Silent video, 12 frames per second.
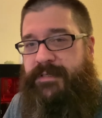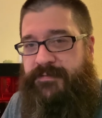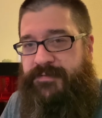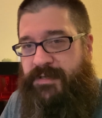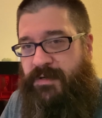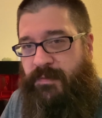
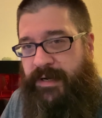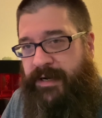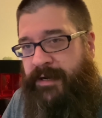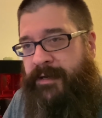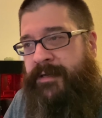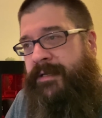of
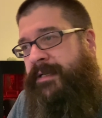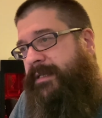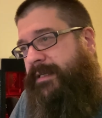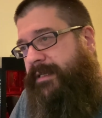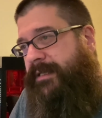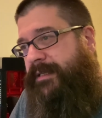nowhere,
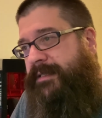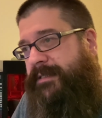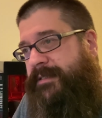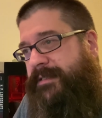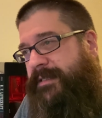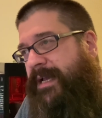and
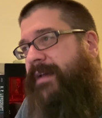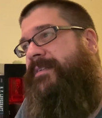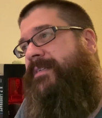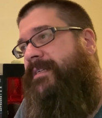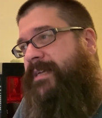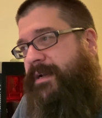they have
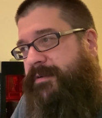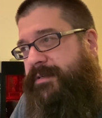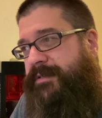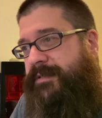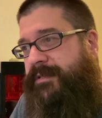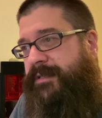this
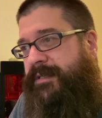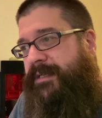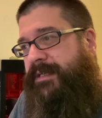encounter